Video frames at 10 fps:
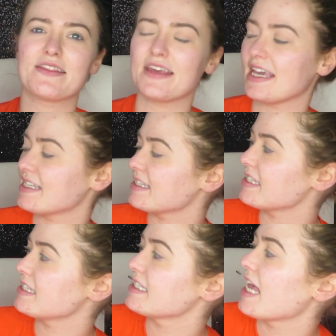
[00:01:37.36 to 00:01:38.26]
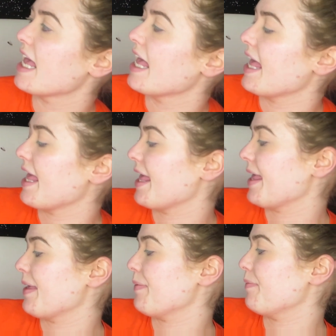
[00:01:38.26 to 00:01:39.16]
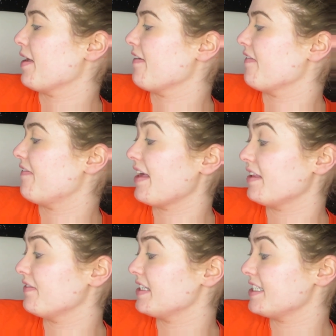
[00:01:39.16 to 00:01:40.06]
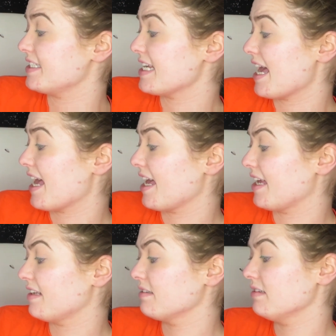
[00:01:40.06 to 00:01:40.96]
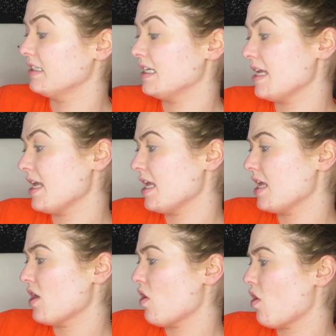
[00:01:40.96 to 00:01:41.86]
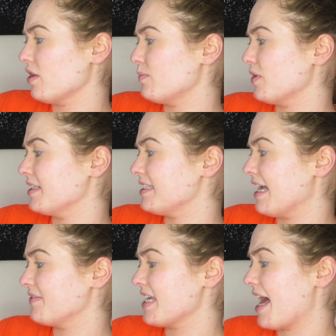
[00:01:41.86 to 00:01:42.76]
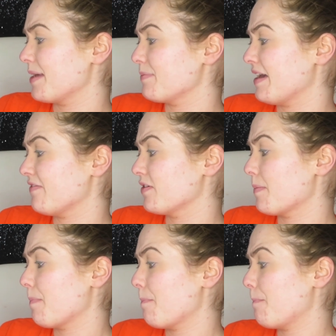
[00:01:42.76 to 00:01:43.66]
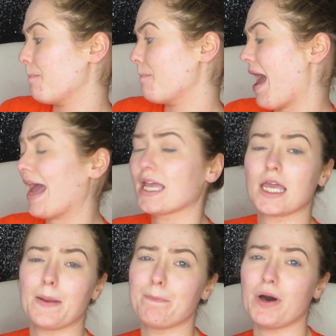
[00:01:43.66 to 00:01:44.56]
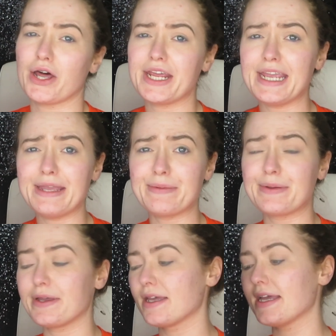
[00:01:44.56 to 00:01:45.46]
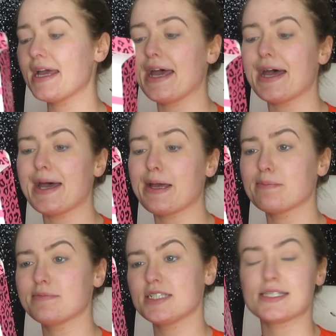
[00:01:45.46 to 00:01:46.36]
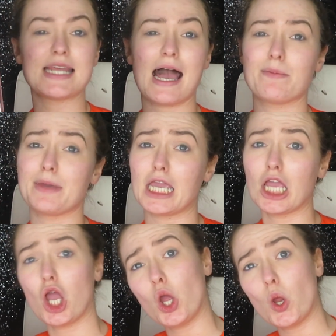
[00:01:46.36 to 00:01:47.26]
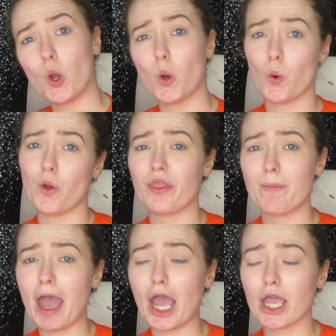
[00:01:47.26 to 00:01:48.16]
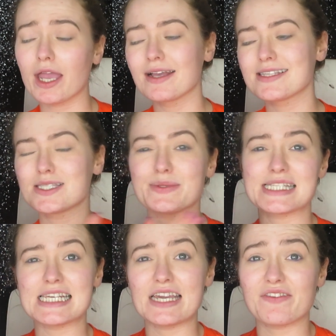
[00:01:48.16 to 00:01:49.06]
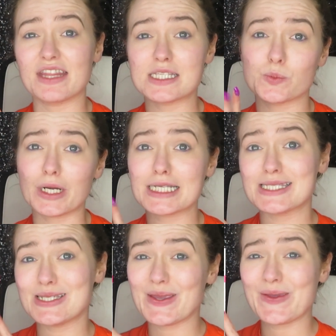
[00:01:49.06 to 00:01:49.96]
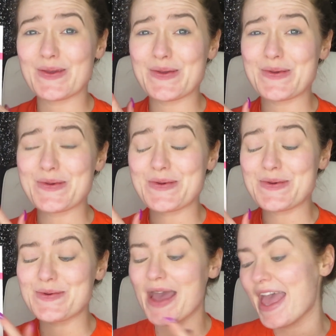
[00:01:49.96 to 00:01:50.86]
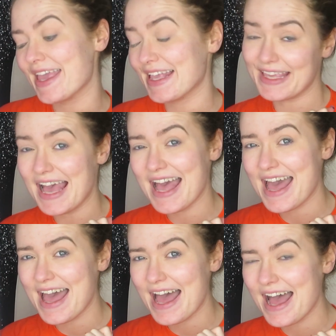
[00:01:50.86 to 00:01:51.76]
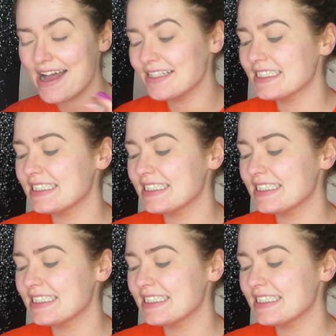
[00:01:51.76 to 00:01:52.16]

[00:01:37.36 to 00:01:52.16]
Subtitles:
This velvet tan all-in-one self-tanning net for back and body, just to help me with the back. So we'll see if this works too. Yeah.